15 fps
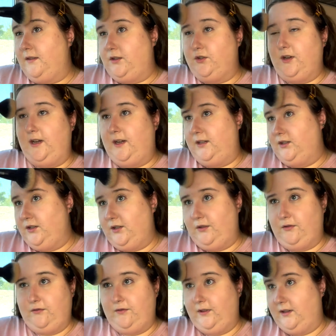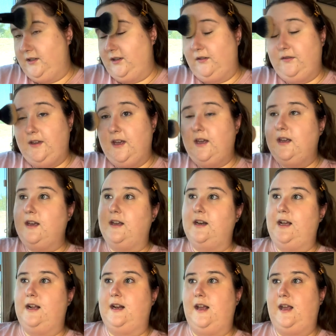train to Philadelphia at
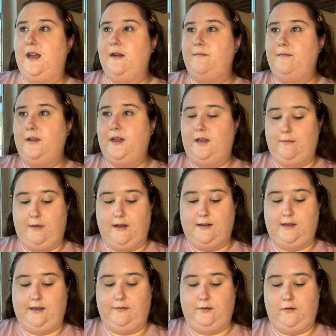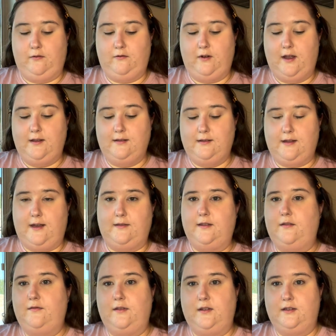8 a.m. He met several friends at
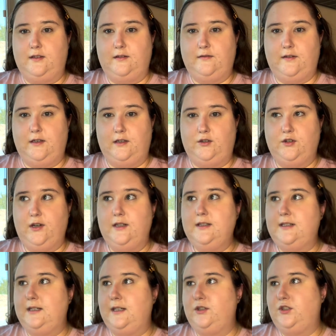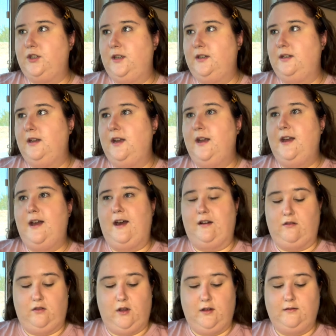the Philadelphia train station, had
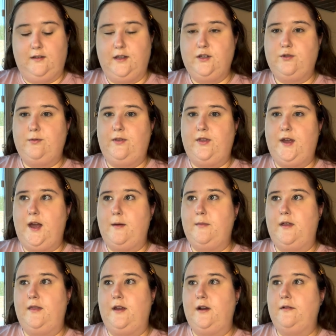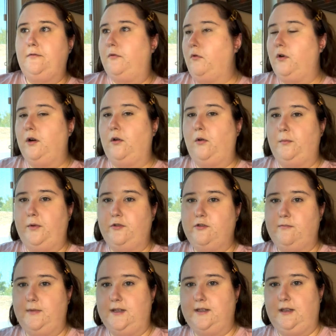a long lunch with them, therefore
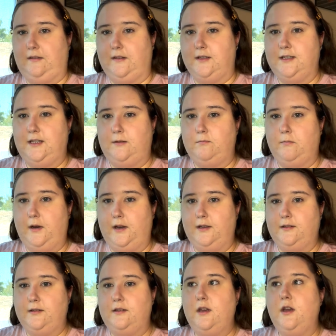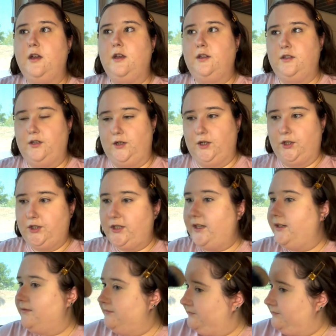almost missing the team bus to Hershey.